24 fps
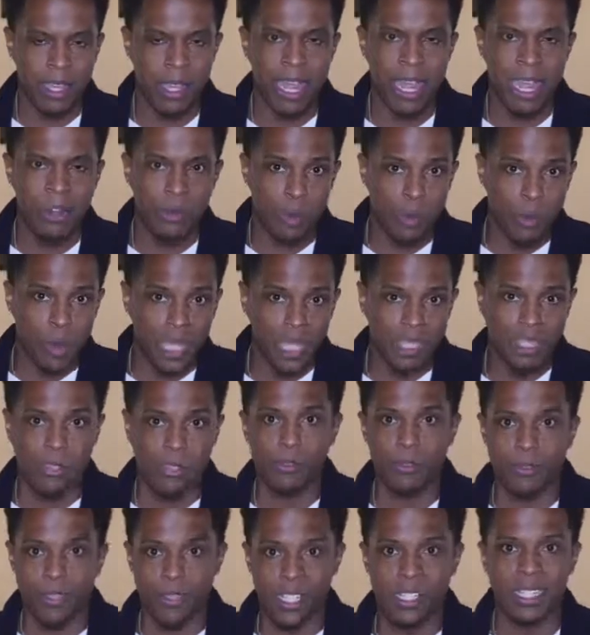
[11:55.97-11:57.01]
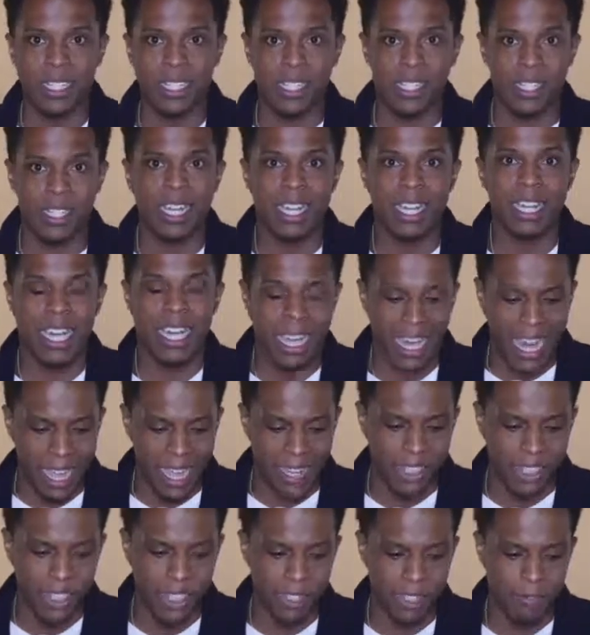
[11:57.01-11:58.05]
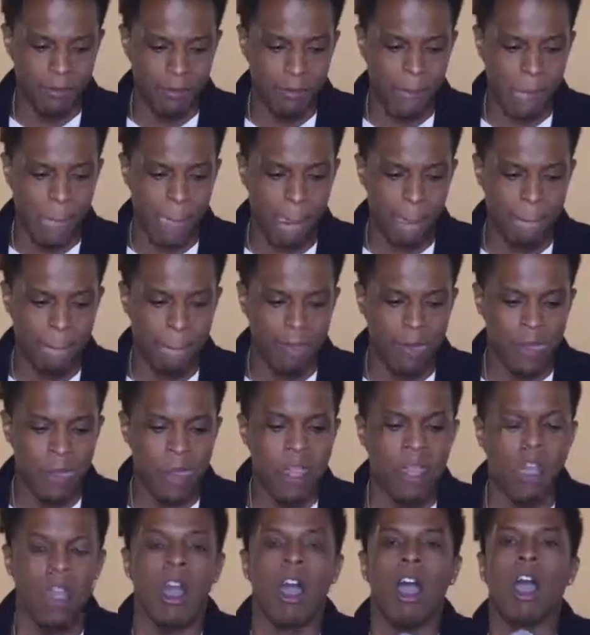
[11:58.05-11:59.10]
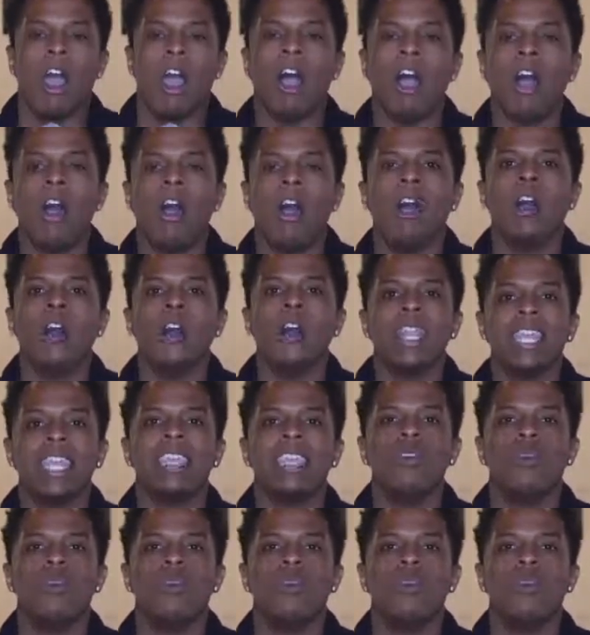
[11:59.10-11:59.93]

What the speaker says: and went to visit Elisha. All he